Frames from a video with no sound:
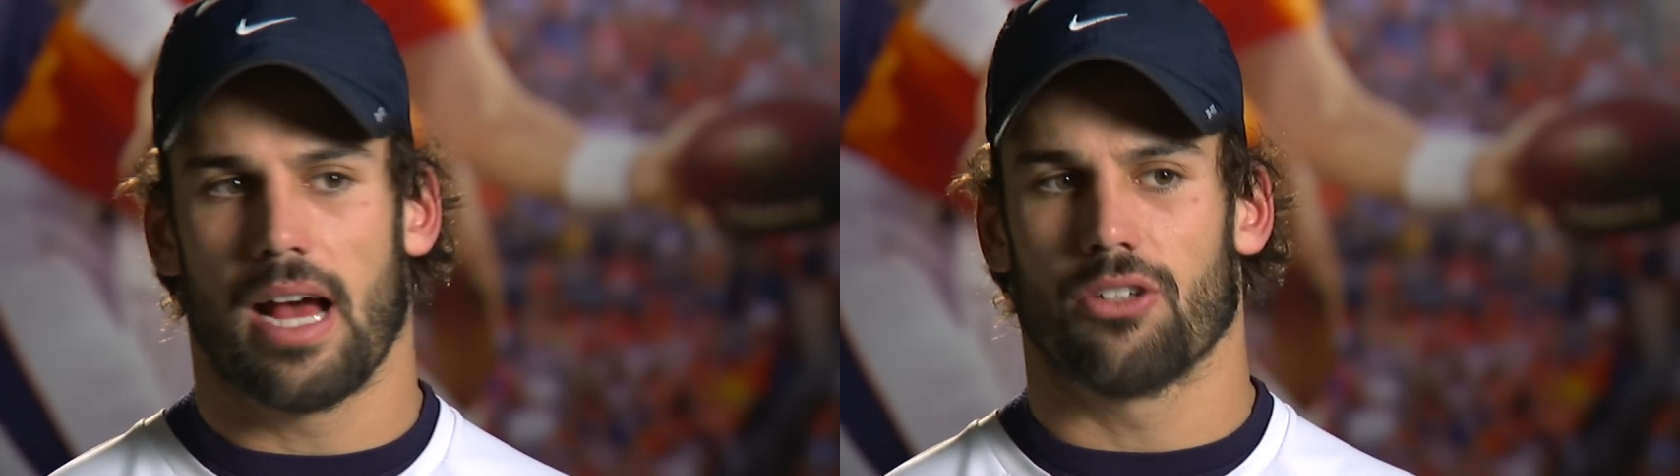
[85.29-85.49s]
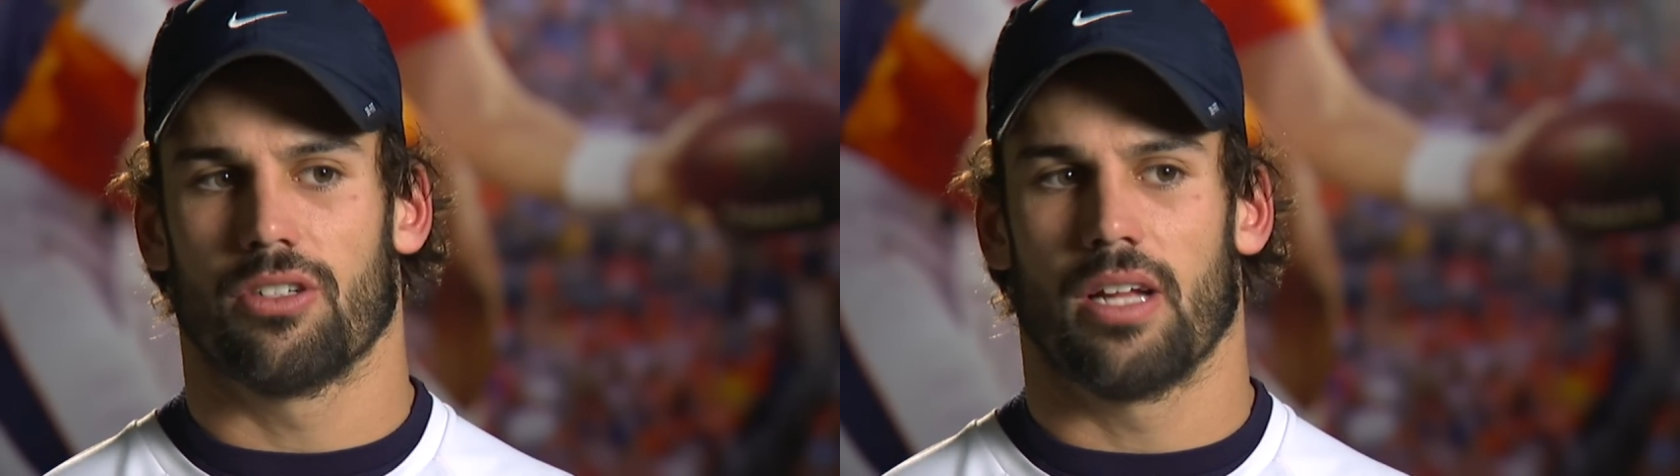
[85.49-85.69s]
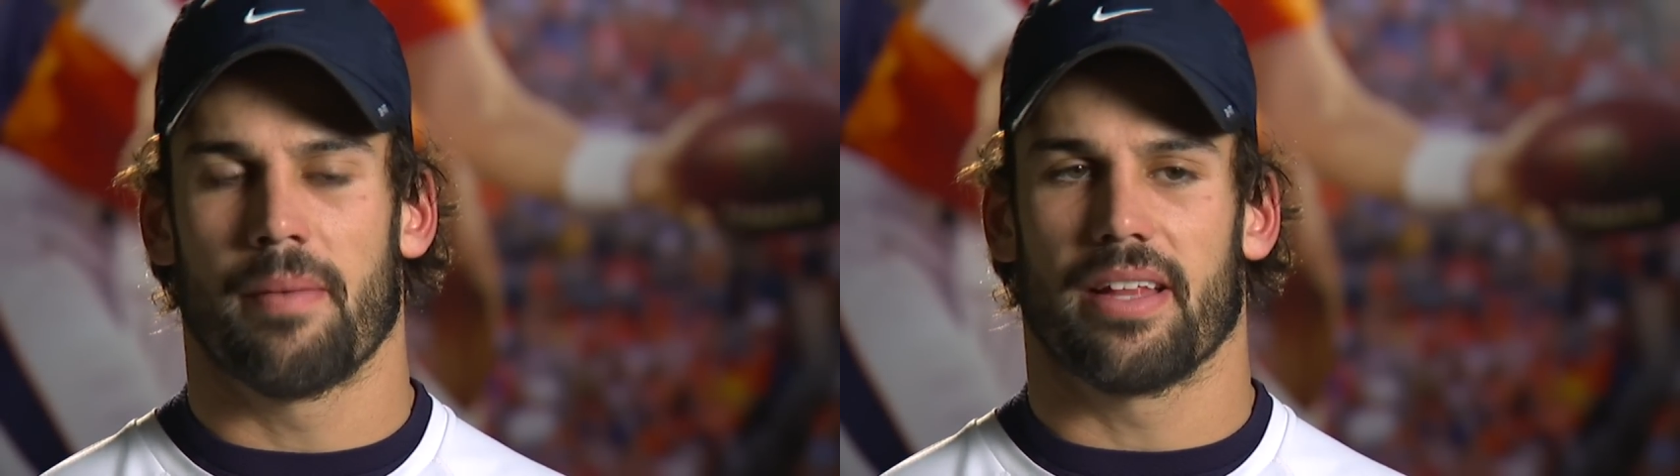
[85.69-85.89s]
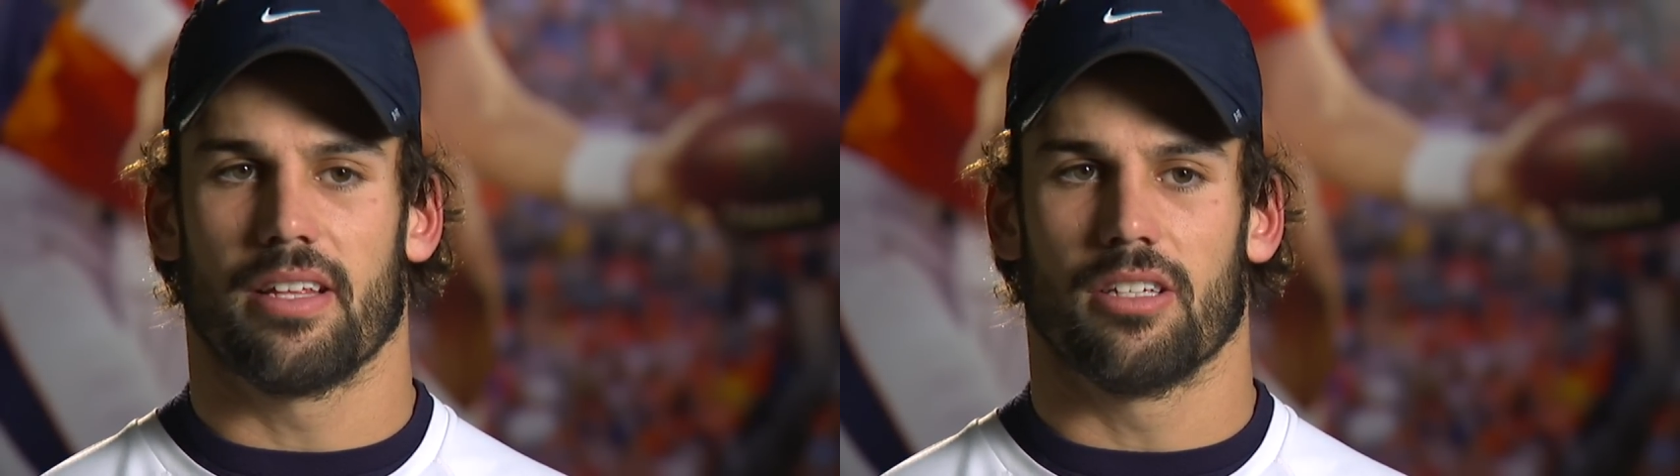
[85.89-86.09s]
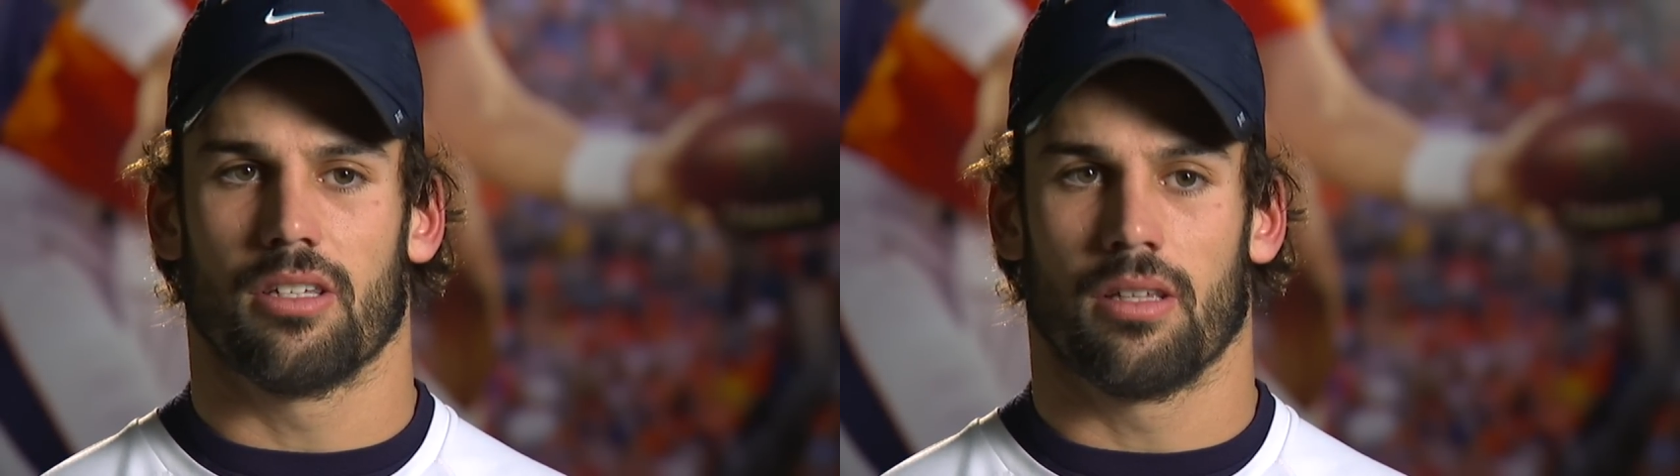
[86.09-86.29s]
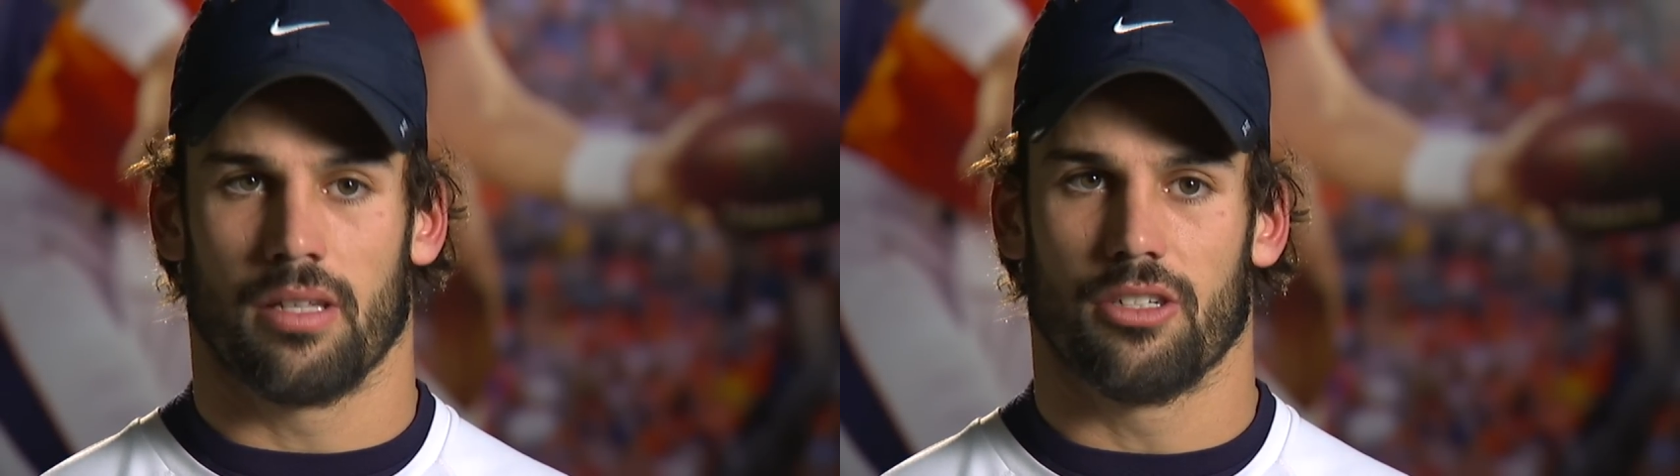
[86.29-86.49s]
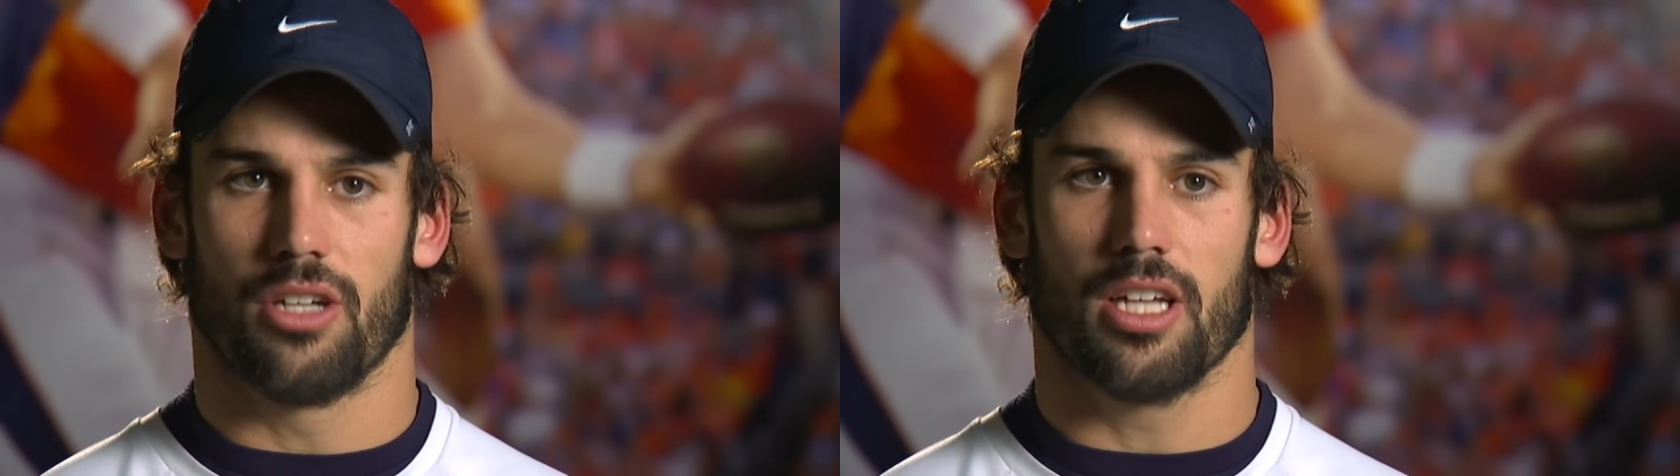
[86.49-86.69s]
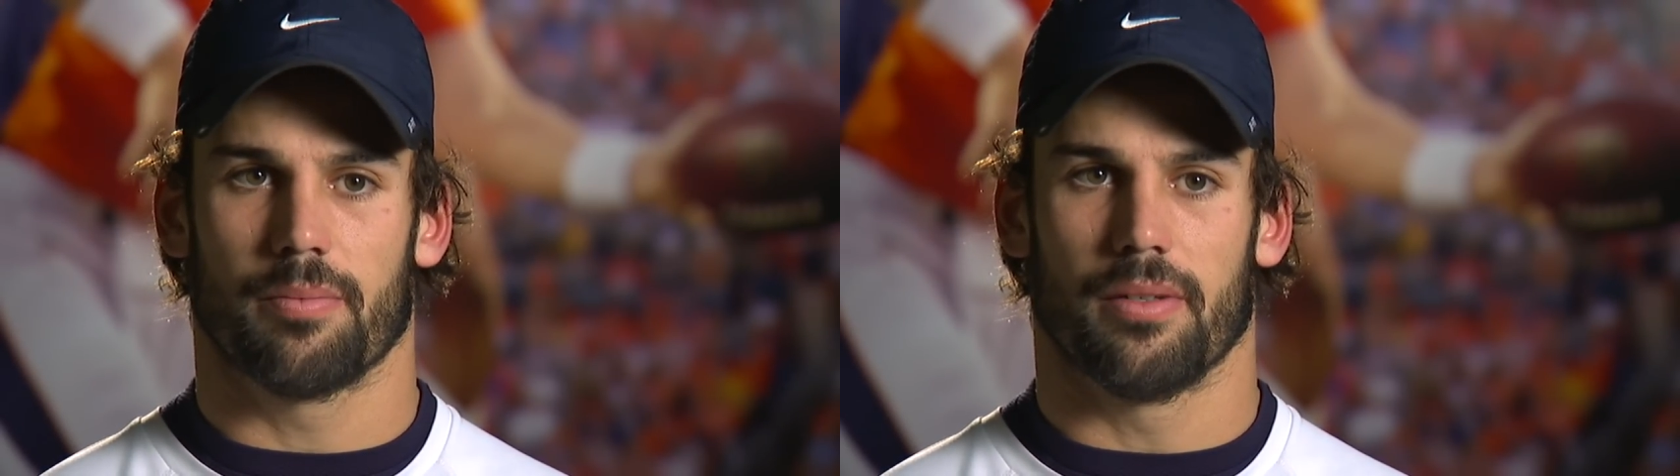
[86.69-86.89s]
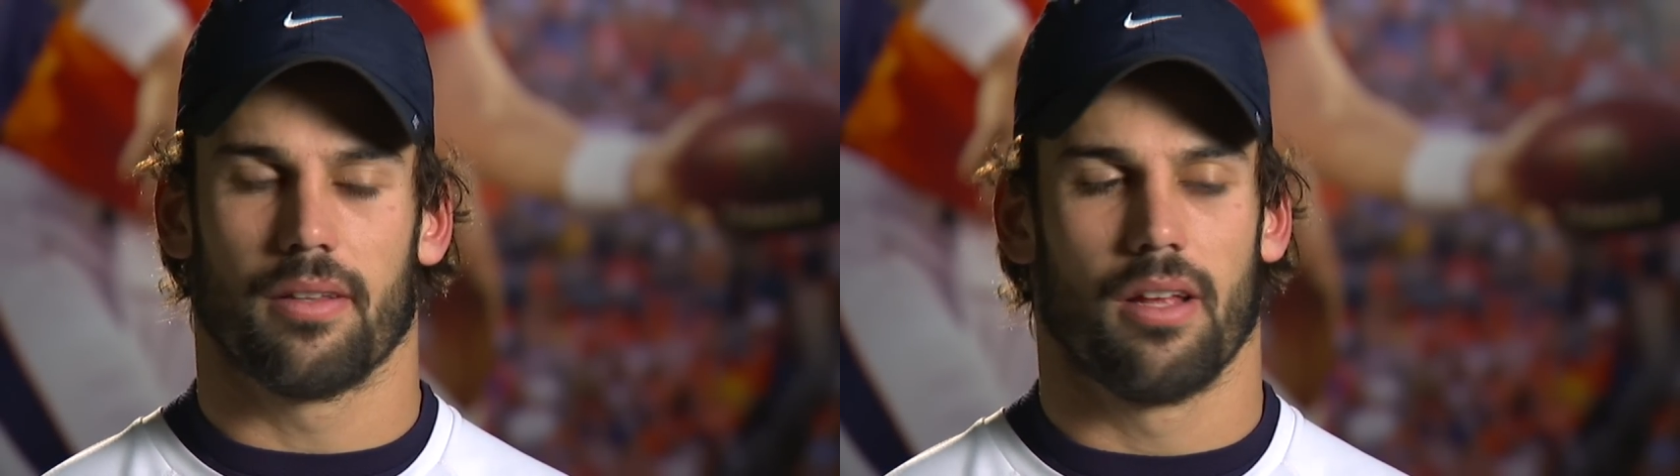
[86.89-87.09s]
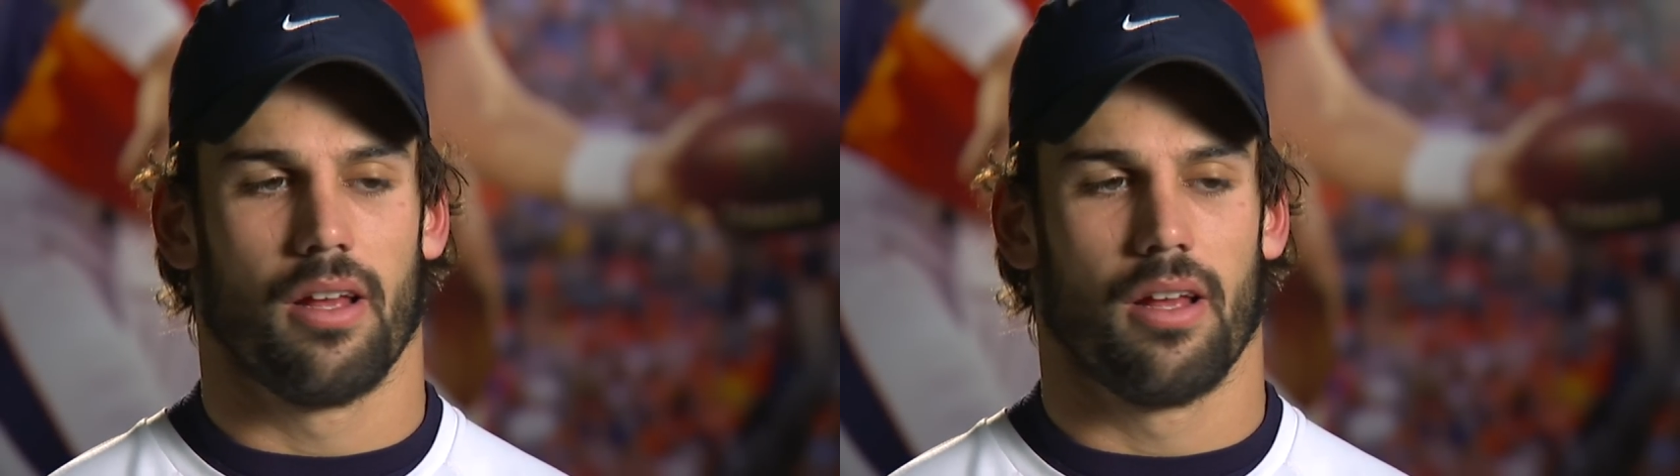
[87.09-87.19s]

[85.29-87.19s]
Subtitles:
how should I make the adjustment?